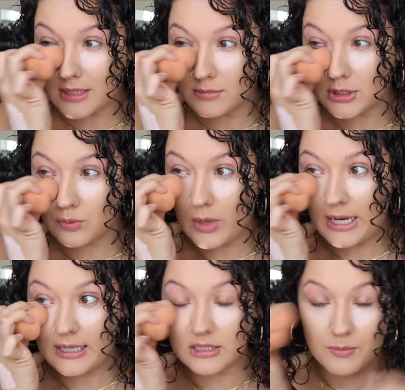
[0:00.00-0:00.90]
I'm just
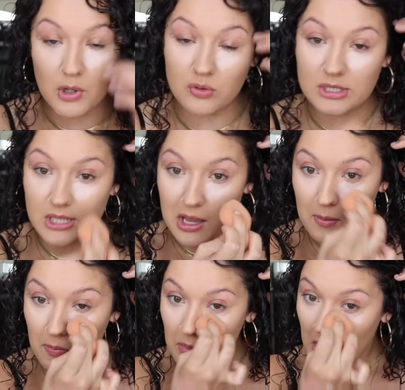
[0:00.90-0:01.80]
waiting to post them.